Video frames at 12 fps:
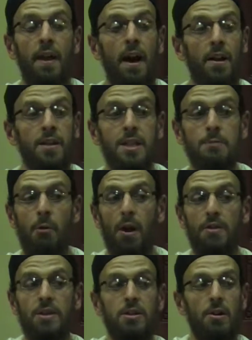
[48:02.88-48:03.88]
eldest
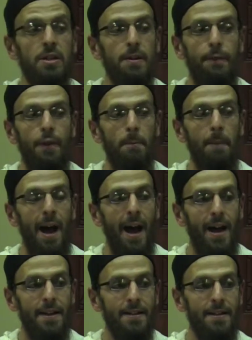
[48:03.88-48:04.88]
brother starts to feel
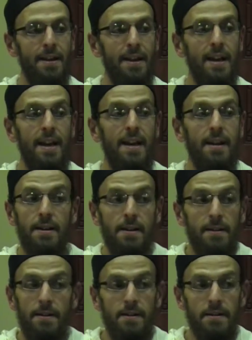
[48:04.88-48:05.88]
bad.
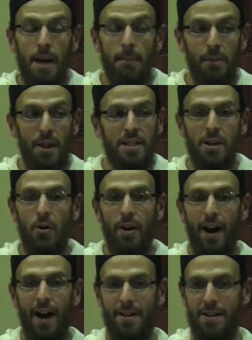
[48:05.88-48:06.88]
Something's going
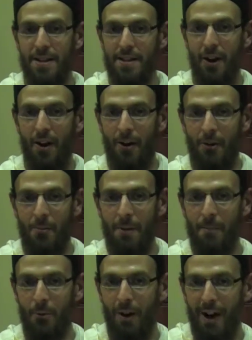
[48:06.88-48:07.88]
on in his heart.
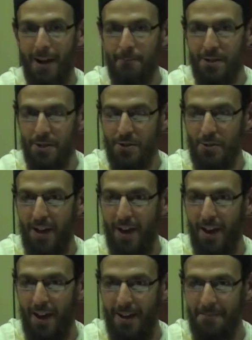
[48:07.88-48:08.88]
Remember what happened to
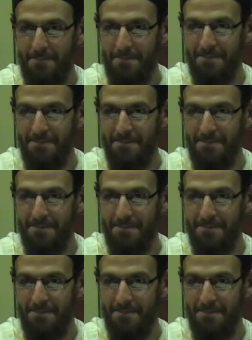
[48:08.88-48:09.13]
Zulaykha?